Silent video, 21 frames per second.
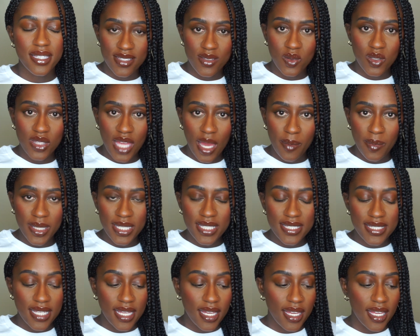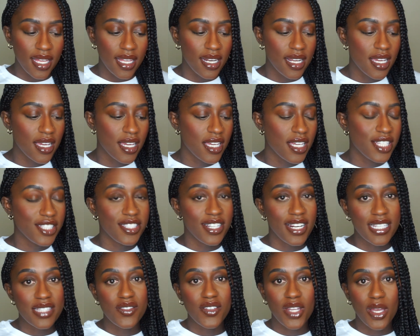So with that being said,
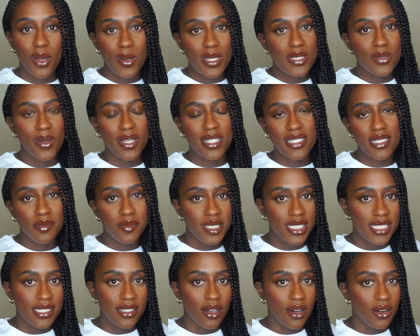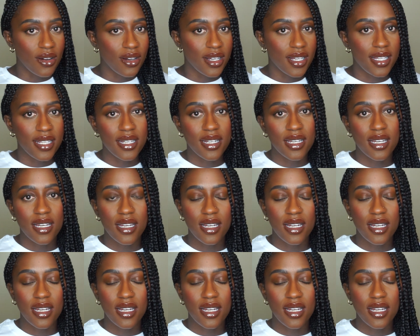today's video is going to be on